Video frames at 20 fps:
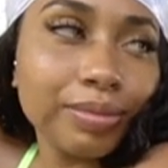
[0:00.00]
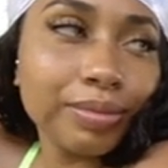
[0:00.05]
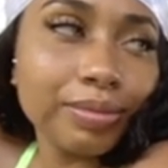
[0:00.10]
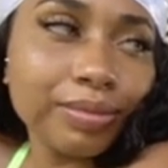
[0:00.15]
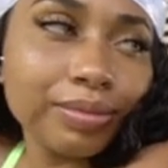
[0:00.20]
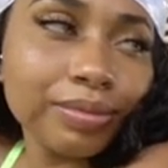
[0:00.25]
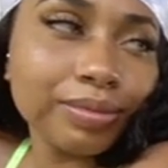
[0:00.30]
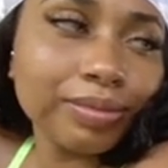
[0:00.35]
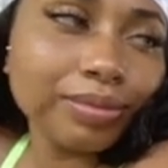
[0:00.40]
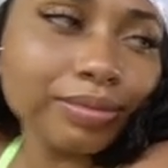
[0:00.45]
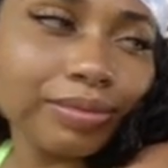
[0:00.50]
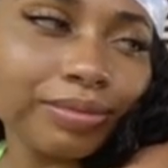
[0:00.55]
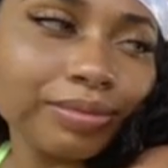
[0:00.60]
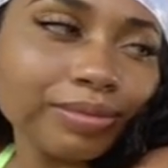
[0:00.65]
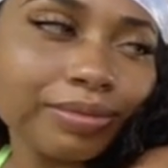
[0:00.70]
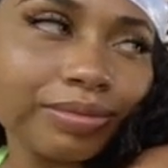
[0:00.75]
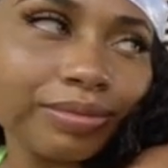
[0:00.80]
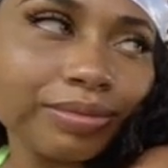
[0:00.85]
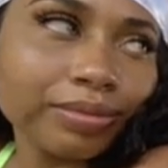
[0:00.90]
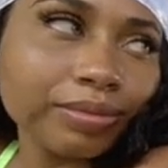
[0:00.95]

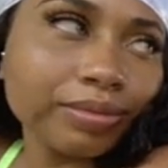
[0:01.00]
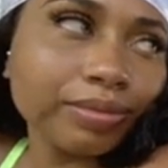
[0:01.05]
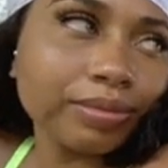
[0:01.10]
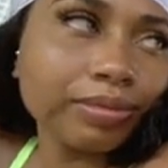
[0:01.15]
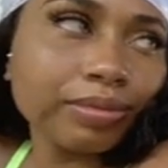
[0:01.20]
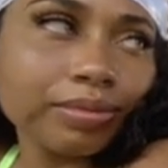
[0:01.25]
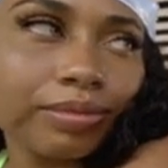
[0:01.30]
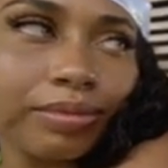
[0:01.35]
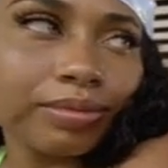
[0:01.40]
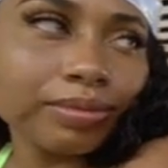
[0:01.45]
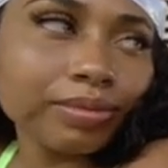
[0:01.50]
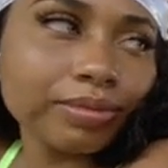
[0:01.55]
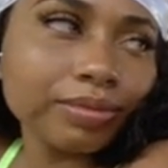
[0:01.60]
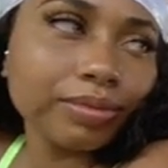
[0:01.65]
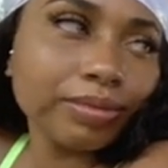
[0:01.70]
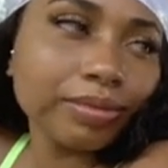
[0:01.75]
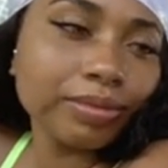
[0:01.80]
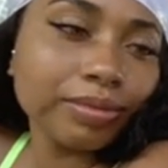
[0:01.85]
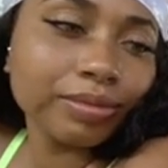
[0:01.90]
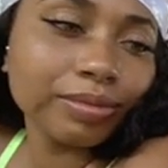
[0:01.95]

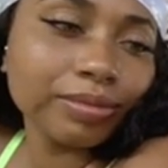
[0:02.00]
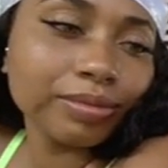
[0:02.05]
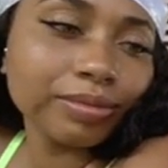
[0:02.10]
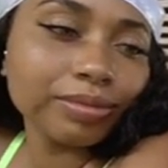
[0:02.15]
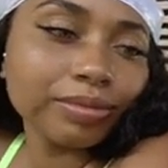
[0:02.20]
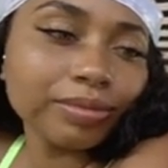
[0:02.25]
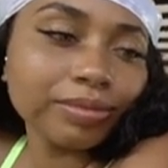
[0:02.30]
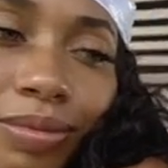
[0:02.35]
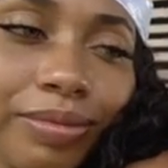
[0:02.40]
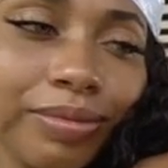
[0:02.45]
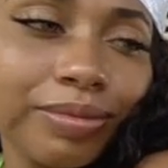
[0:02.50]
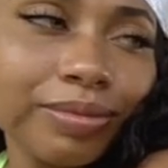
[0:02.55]
[no speech]